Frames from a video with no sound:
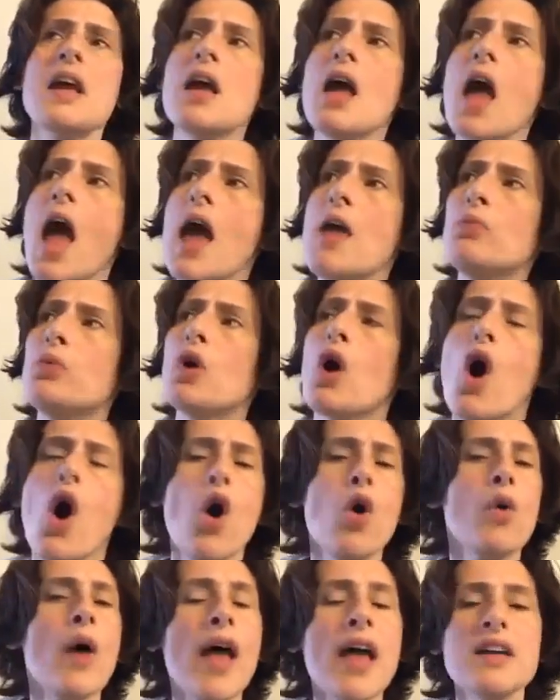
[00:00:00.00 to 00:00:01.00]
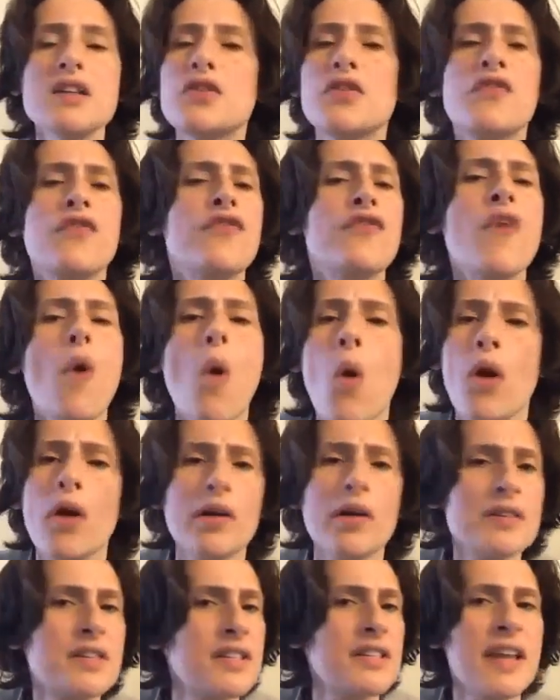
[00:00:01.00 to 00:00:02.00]
we're always
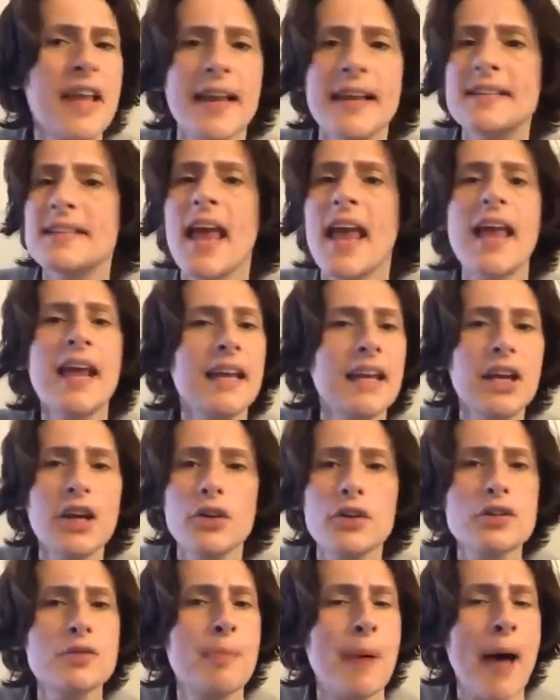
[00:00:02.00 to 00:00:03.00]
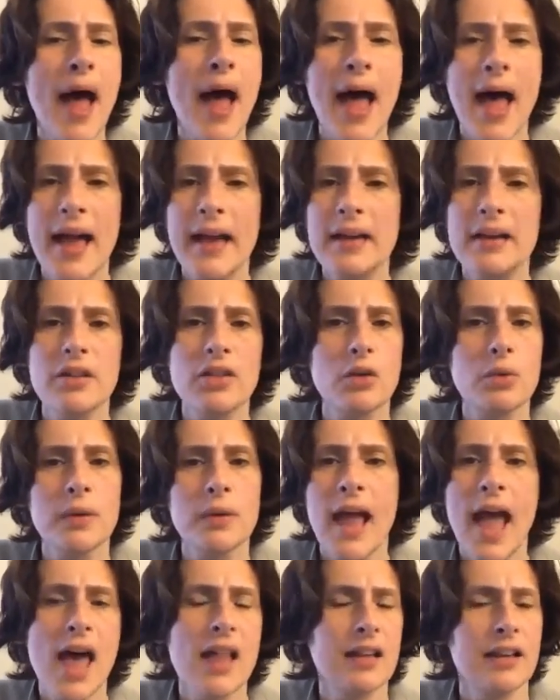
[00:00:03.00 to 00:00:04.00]
4, 6, 8 years behind the
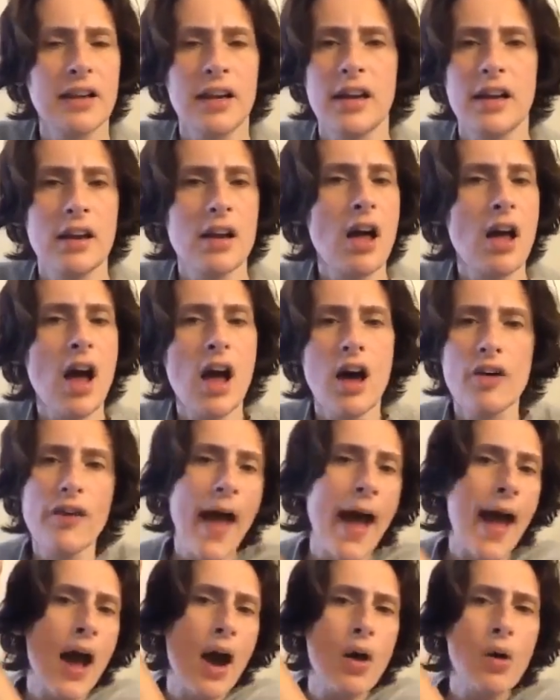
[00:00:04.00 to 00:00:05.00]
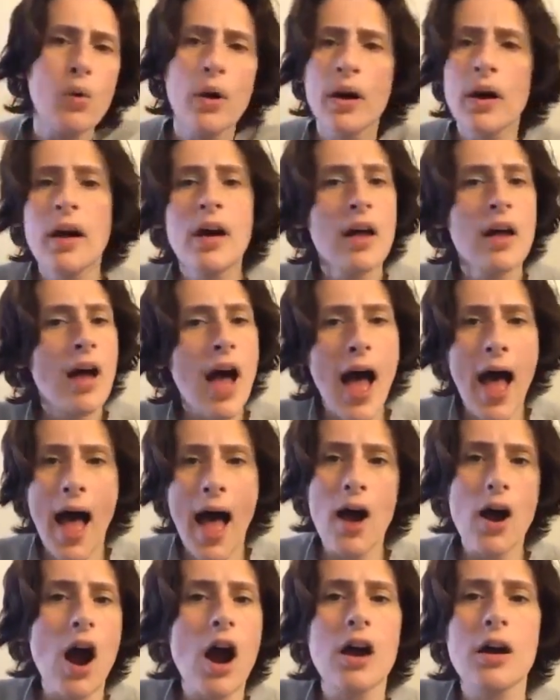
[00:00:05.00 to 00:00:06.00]
reality of how
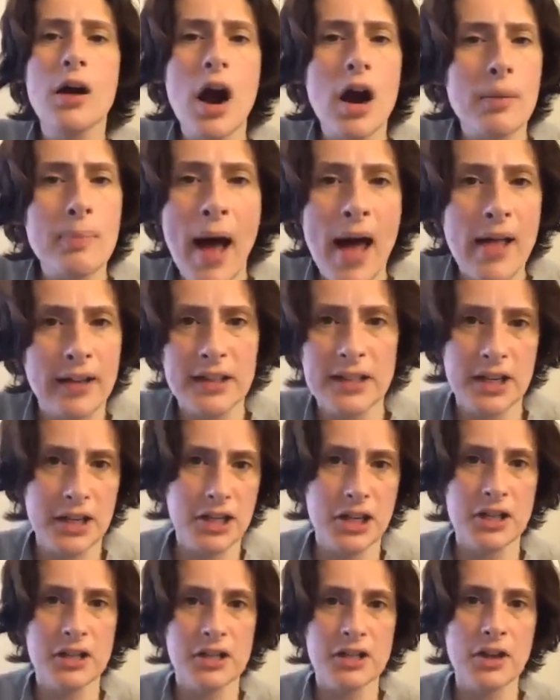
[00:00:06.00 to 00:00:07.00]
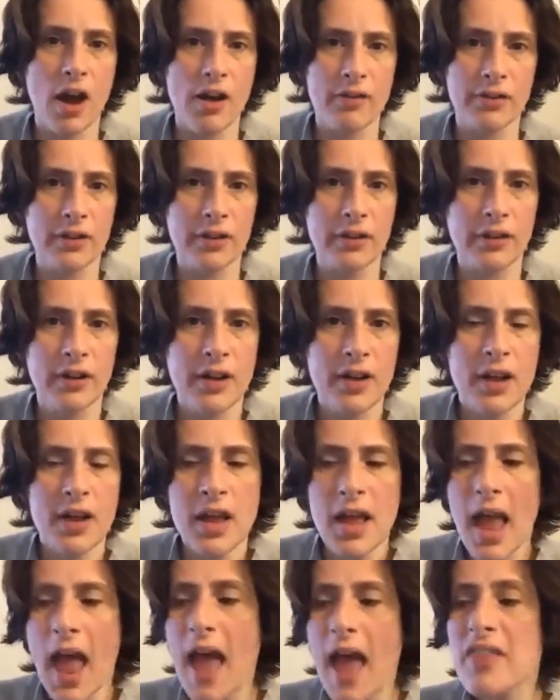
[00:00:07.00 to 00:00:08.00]
our politicians govern.
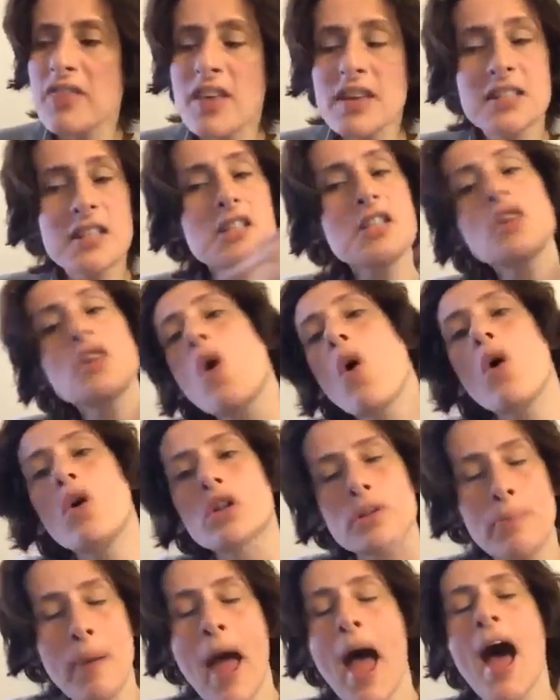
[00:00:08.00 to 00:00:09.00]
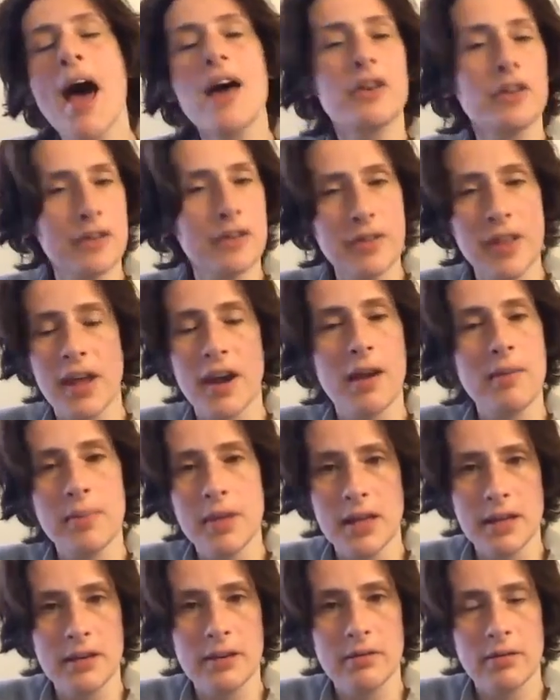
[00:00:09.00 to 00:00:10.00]
And this is an old pattern that I'm
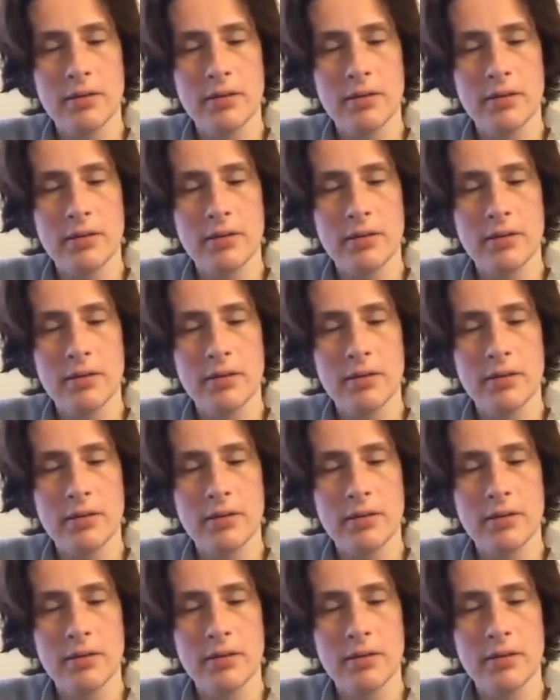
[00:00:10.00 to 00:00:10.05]
in.